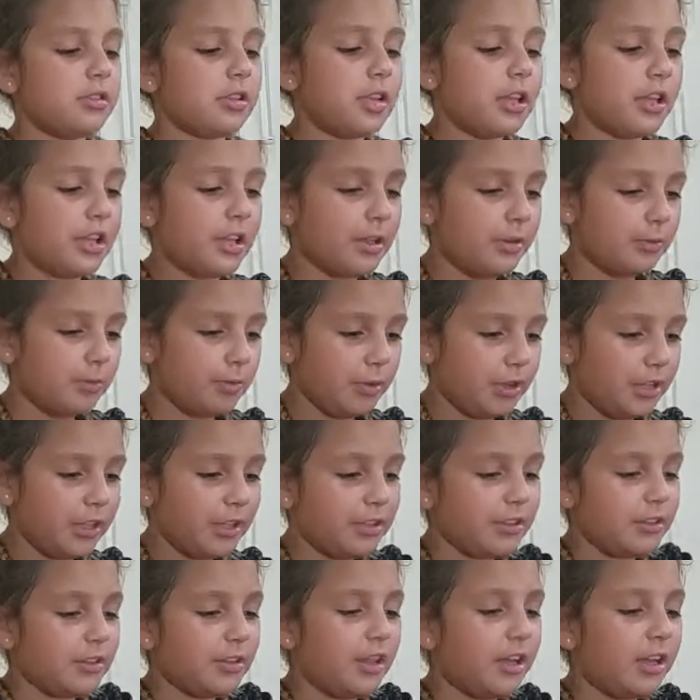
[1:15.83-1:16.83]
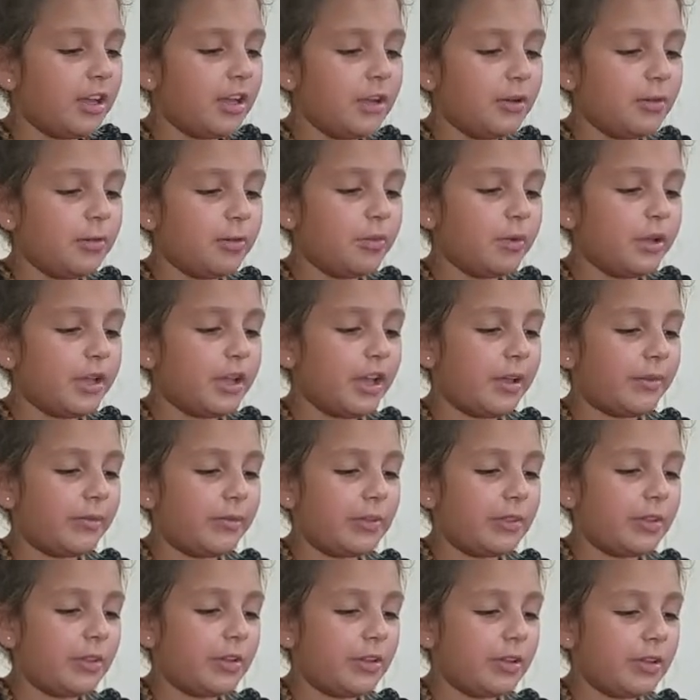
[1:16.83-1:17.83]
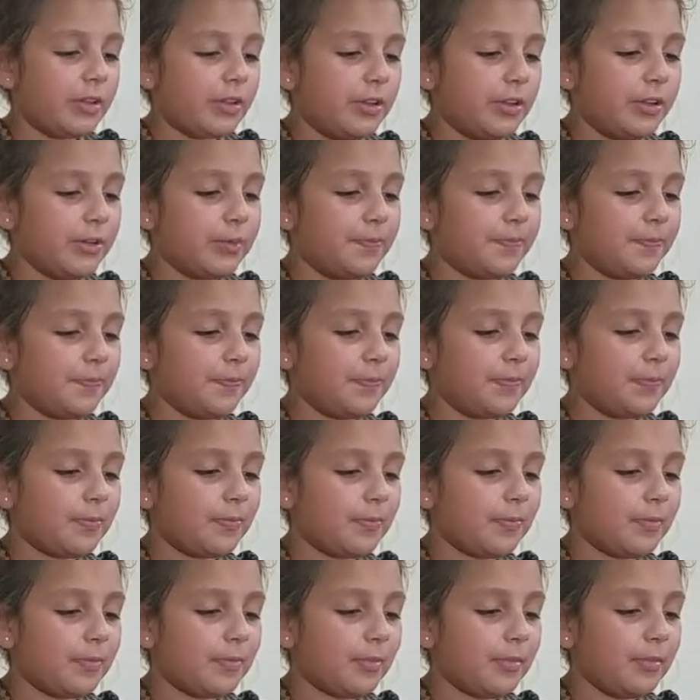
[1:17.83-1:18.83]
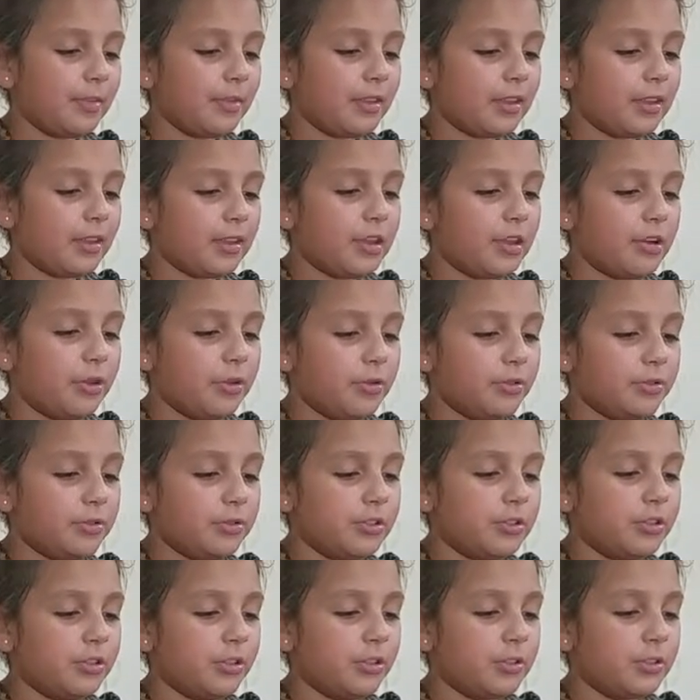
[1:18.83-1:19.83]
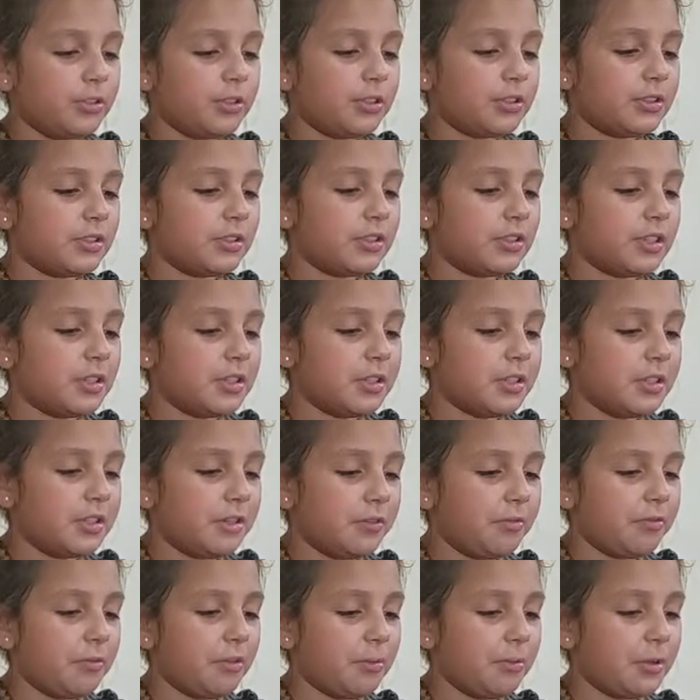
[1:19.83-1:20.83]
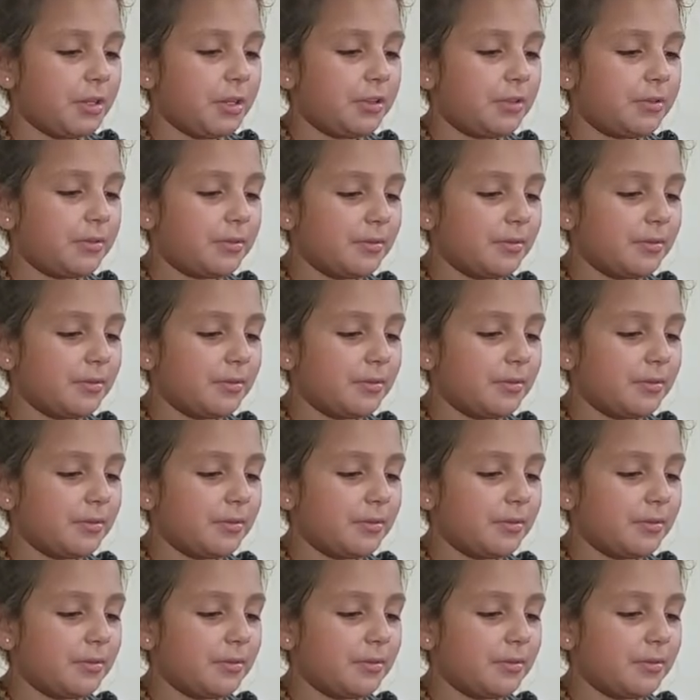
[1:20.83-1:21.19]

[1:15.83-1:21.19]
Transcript: And we have the cone, so it's easier for me.